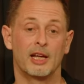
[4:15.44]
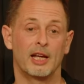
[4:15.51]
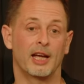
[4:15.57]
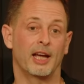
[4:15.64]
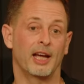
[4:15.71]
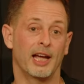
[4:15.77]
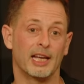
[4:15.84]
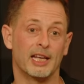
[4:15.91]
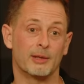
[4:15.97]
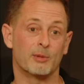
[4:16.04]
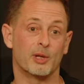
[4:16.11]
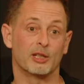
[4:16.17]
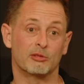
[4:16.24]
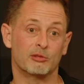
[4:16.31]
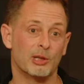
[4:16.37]

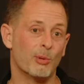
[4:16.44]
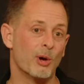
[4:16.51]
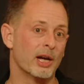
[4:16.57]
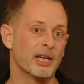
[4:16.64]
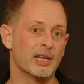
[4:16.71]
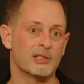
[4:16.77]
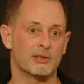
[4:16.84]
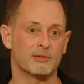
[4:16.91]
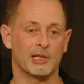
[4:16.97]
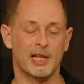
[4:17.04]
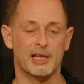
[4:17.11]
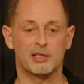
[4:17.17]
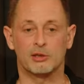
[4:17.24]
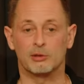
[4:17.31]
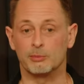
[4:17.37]
reworkings of
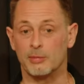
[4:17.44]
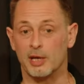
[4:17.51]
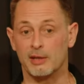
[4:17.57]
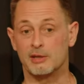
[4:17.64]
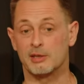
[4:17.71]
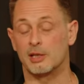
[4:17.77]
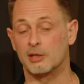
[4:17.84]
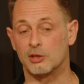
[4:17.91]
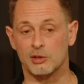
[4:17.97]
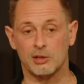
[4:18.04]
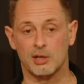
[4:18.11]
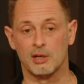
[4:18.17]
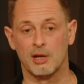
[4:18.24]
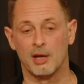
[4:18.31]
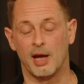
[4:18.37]
classical myths such as
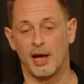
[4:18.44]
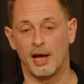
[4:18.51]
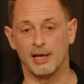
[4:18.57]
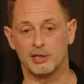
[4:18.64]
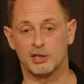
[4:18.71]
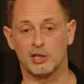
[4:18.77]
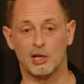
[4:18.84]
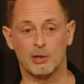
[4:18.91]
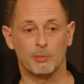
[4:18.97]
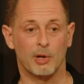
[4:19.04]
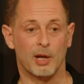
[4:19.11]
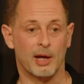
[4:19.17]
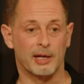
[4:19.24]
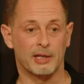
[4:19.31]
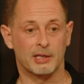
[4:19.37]
Stone
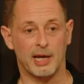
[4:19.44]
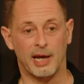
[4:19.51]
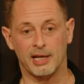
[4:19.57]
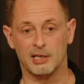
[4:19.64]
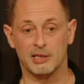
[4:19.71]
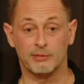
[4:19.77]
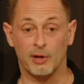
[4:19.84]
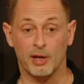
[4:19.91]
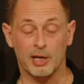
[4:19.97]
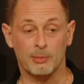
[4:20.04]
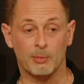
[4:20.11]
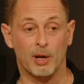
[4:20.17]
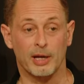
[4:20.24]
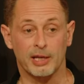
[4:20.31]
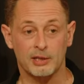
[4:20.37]
Blind and Divine
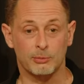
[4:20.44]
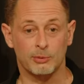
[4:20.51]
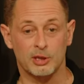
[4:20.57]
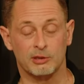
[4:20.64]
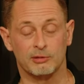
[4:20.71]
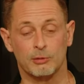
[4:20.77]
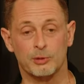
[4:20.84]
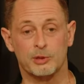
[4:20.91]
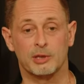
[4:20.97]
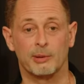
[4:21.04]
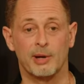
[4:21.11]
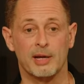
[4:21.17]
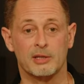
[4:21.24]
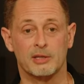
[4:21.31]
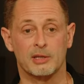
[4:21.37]
Might, which are also
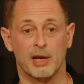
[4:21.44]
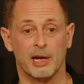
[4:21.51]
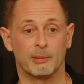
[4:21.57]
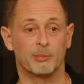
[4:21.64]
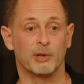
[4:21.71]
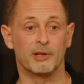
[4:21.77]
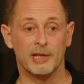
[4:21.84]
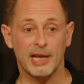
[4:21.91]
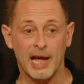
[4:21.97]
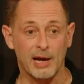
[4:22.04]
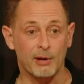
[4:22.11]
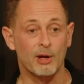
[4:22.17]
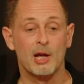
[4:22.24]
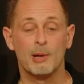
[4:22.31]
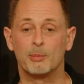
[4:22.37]
outside. But
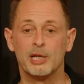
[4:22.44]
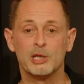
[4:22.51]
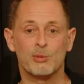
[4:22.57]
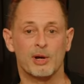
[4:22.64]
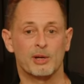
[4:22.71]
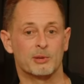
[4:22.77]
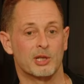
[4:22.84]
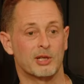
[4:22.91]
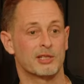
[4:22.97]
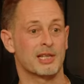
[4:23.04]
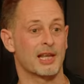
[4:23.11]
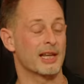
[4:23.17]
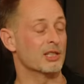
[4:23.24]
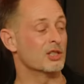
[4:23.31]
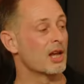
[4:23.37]
now, please welcome to the
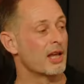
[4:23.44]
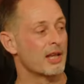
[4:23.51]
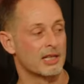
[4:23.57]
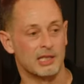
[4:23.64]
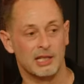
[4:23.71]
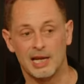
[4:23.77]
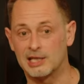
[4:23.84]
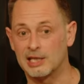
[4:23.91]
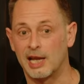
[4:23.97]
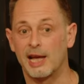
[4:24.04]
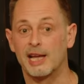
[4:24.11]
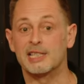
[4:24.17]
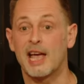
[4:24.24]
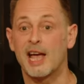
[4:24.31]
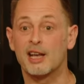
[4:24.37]
stage Natalie
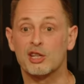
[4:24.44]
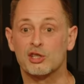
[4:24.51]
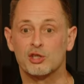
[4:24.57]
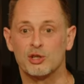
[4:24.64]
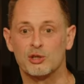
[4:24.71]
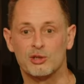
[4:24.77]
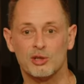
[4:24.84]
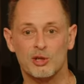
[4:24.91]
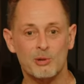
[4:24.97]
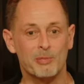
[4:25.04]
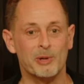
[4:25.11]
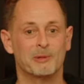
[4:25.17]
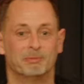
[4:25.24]
Haynes and Susan Cooper.